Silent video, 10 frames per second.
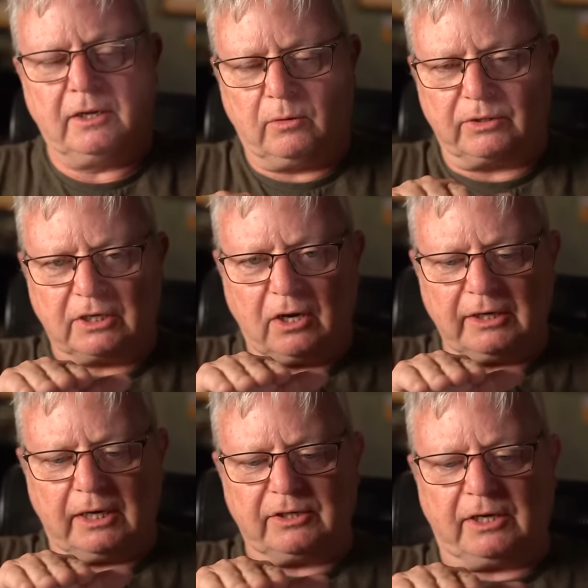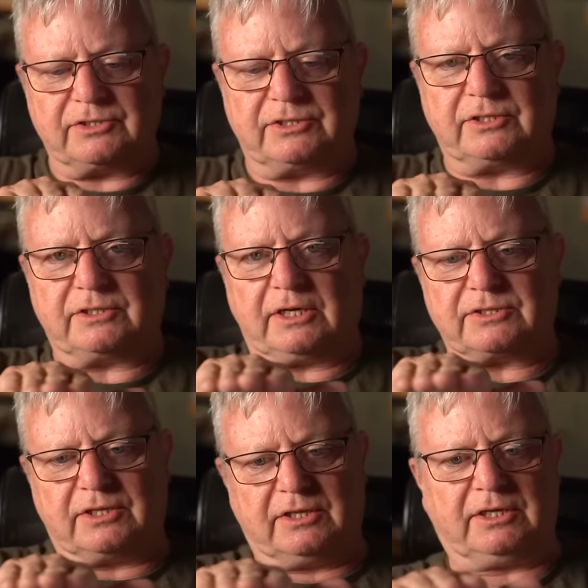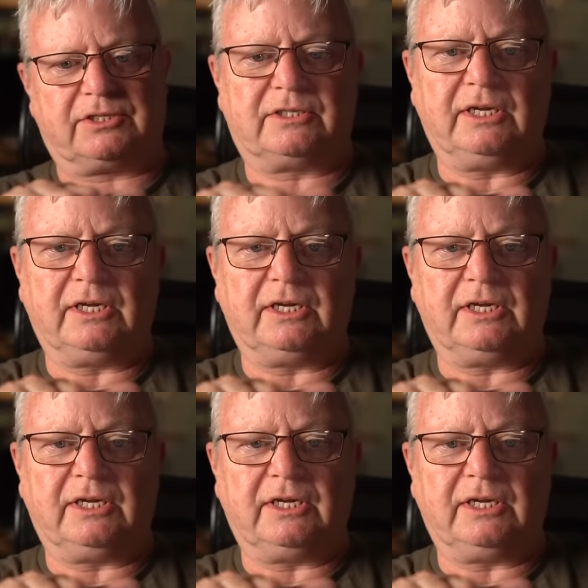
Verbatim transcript: What the car now does is it does this.